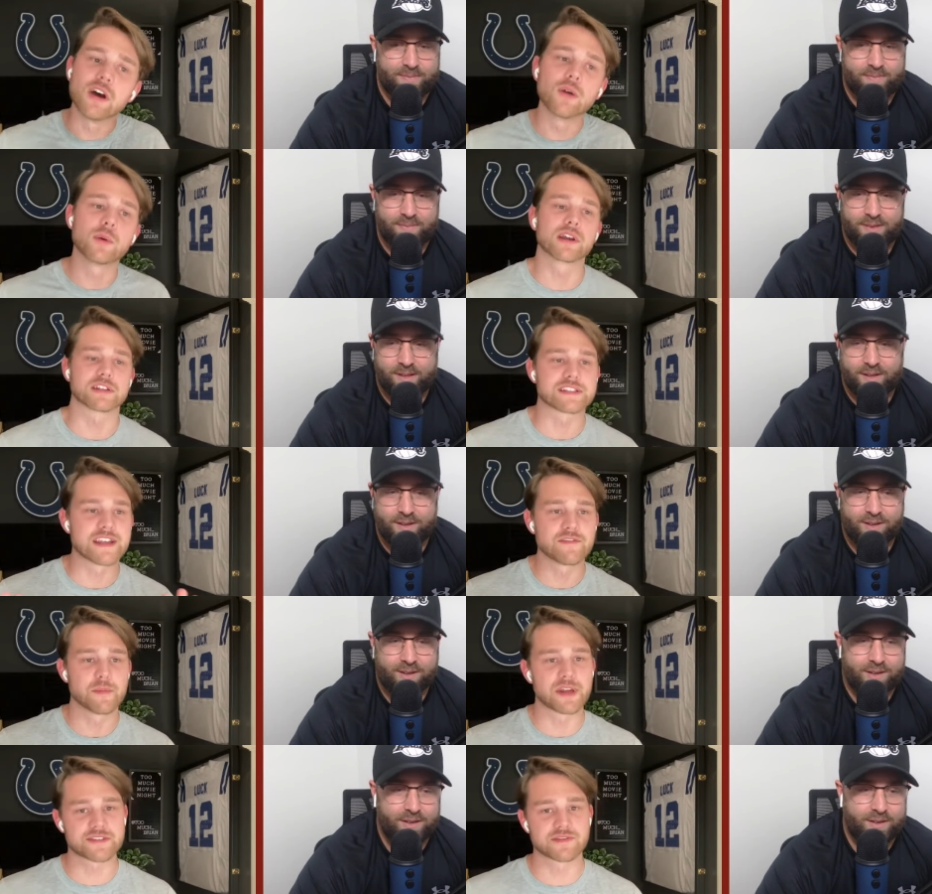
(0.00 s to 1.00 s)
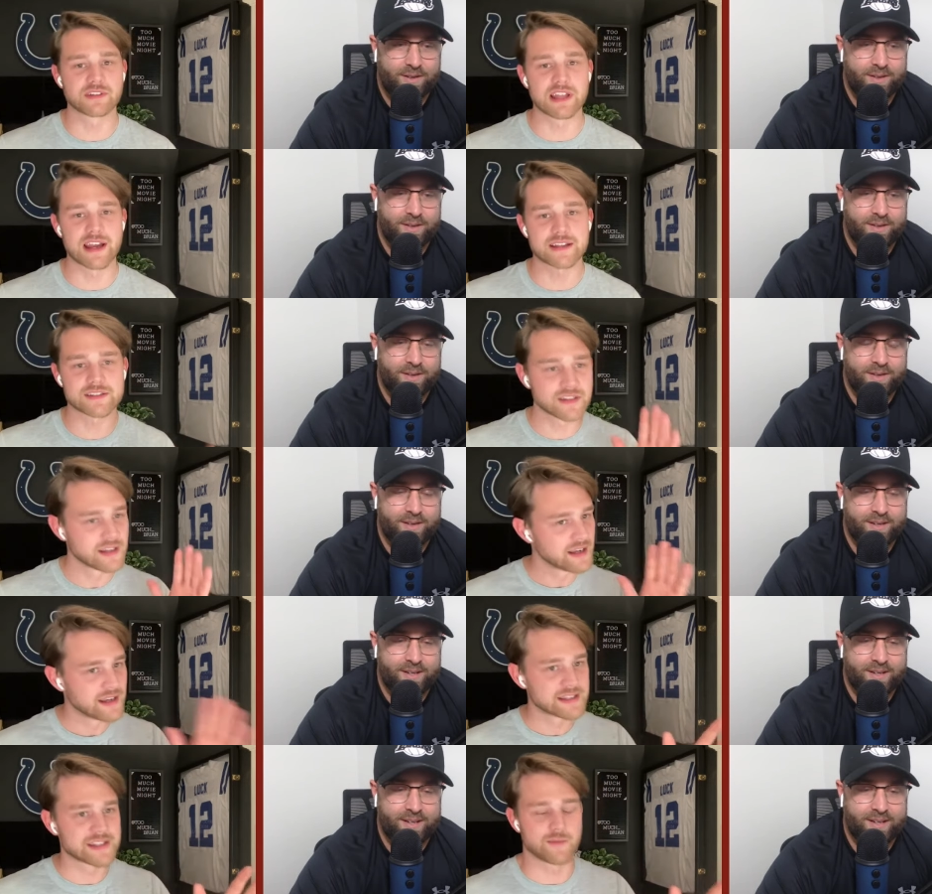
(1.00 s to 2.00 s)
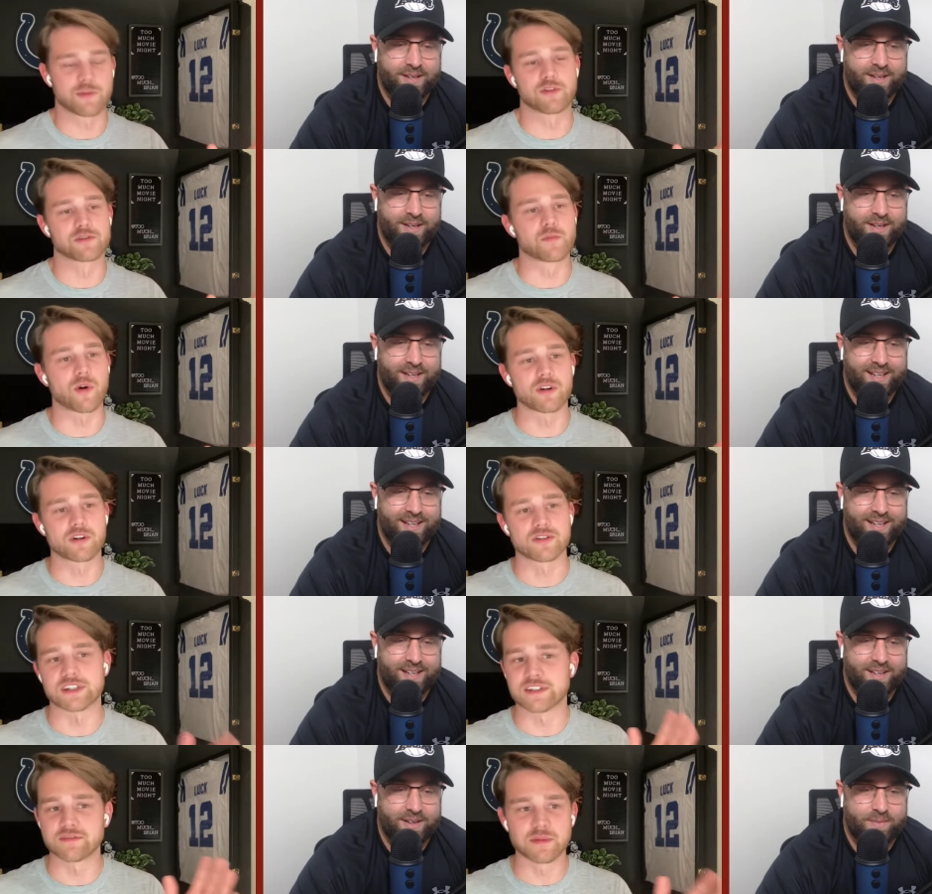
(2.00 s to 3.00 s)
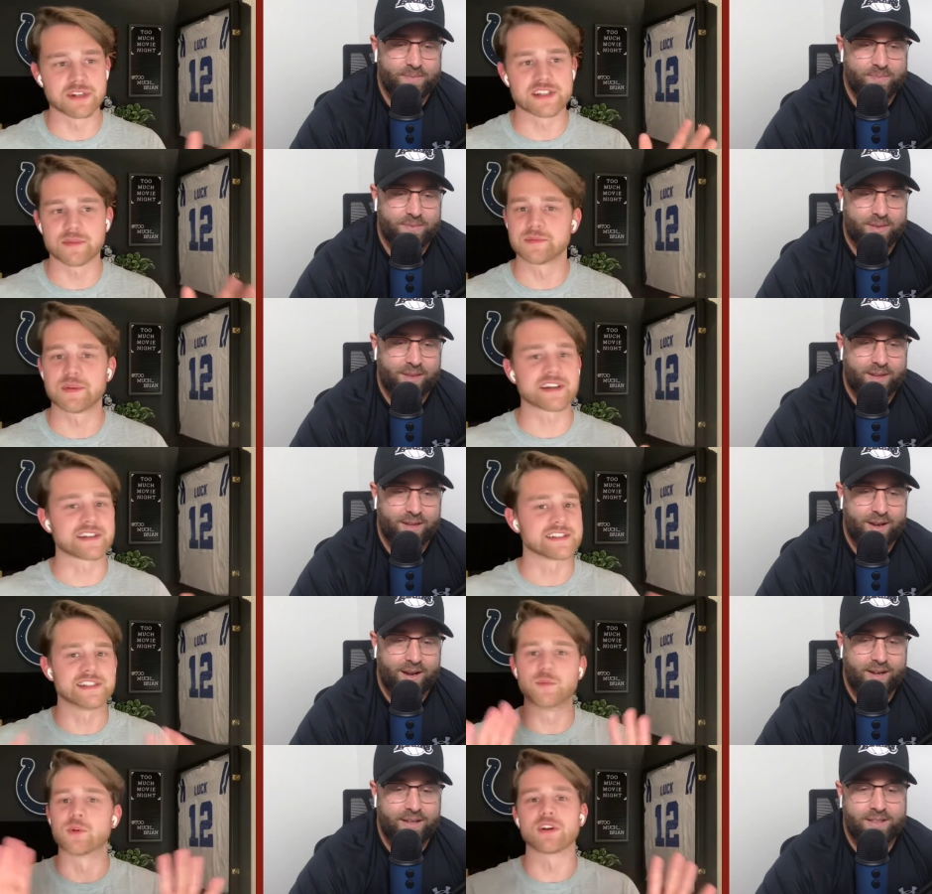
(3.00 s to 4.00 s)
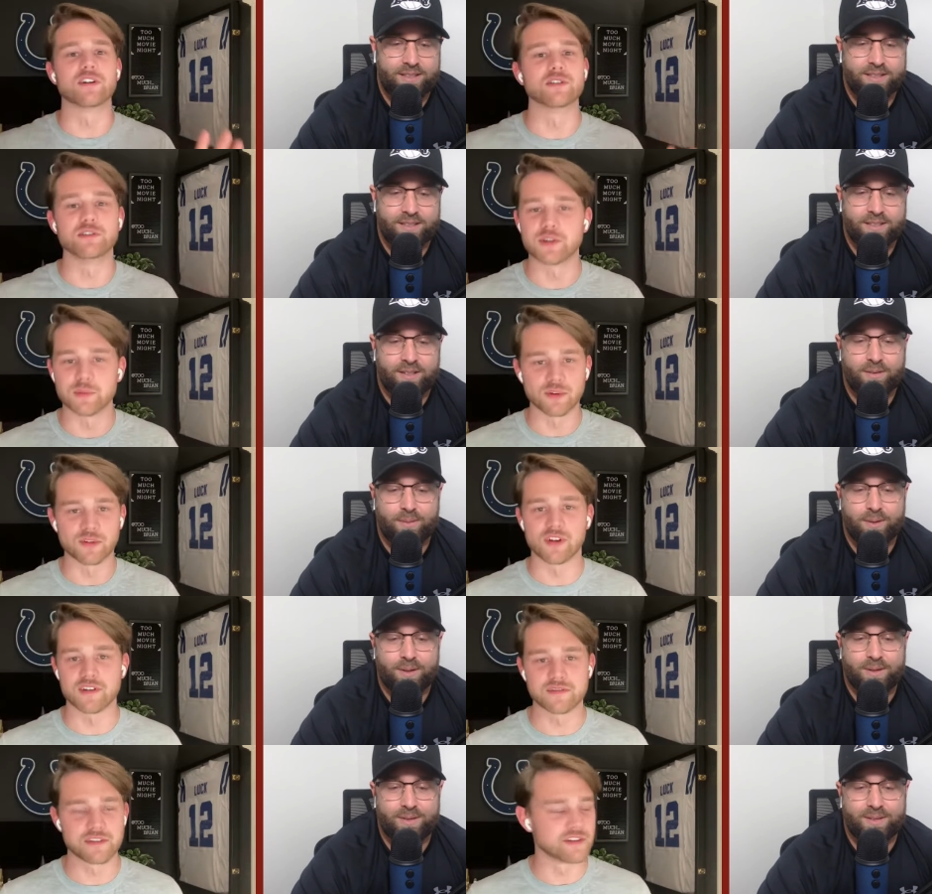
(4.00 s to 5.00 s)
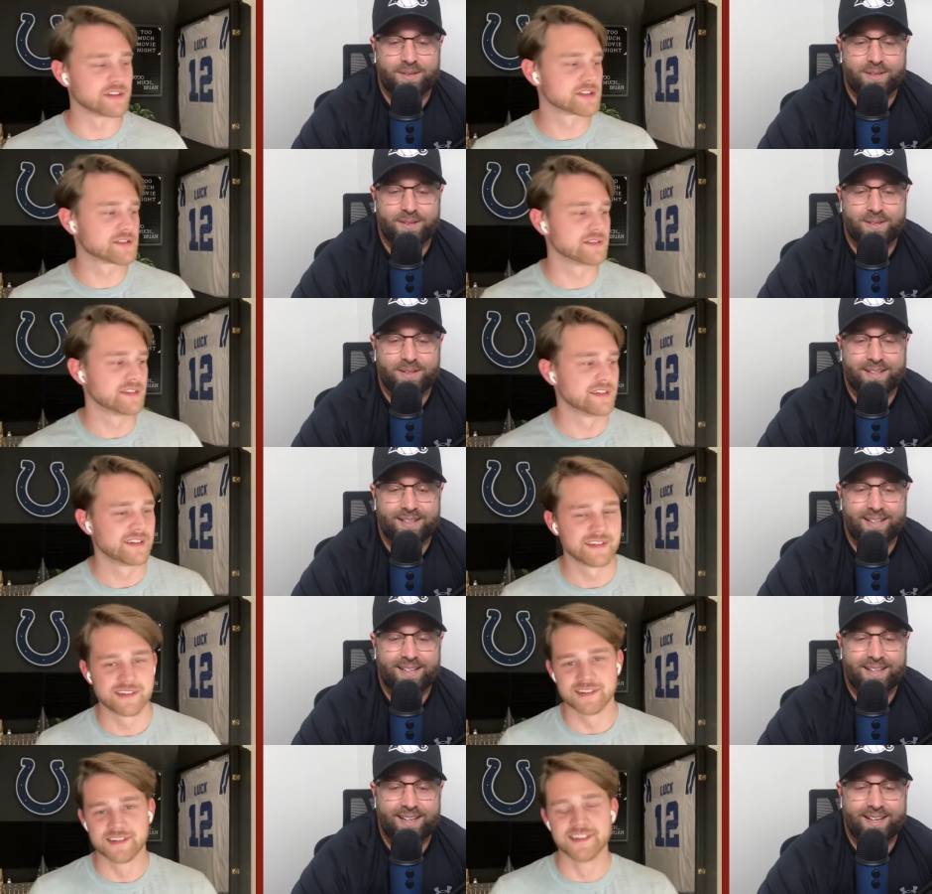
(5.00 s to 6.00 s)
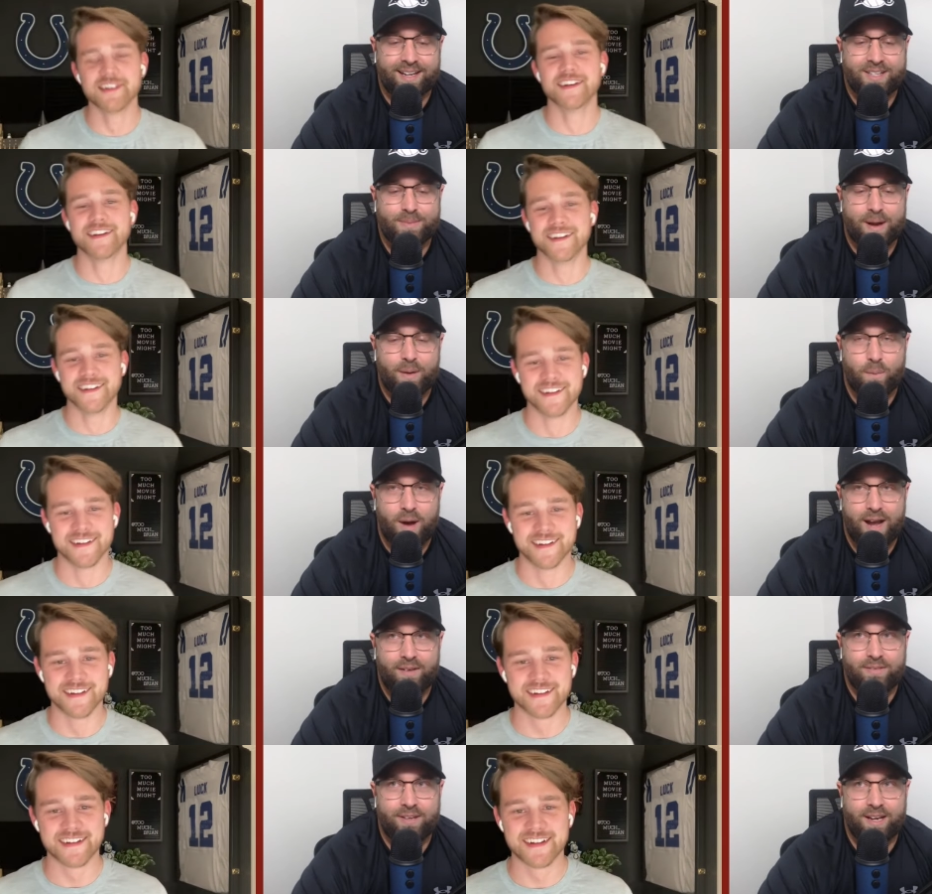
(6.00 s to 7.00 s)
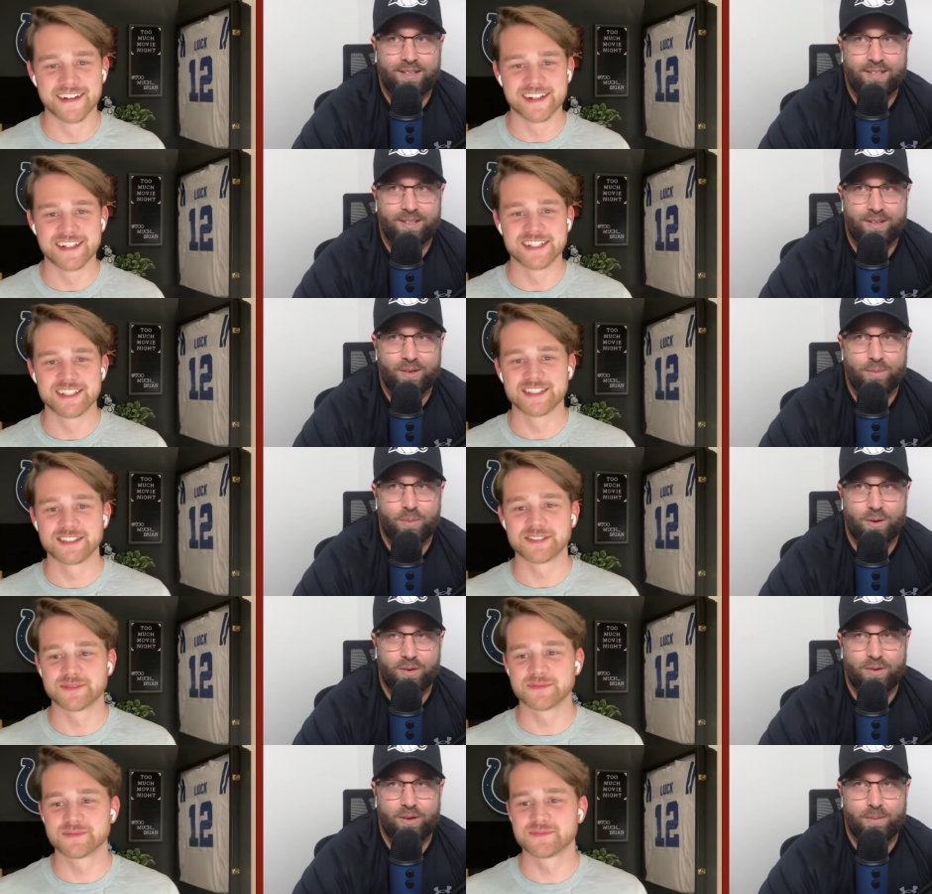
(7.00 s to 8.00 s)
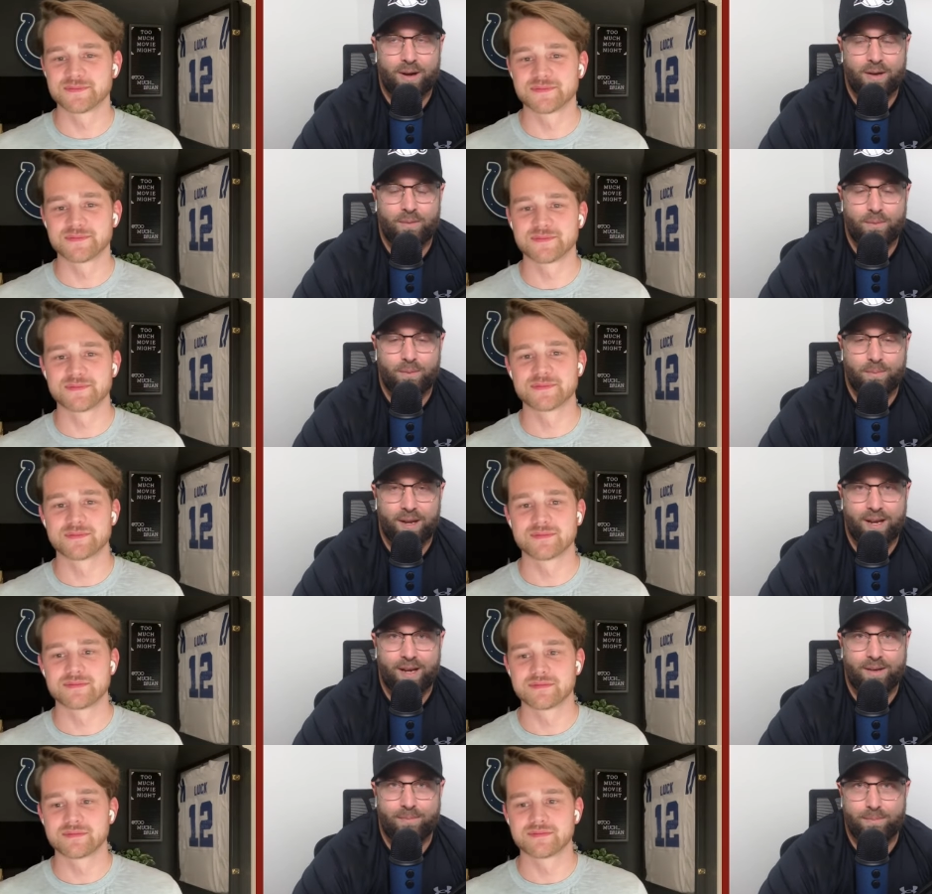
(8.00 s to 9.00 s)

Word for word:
Speaker 1: we got to save the best for last. Same with those bar tricks. Everybody's coming back to see what all you can pull off well, here.
Speaker 2: It's my wife texting you more so about me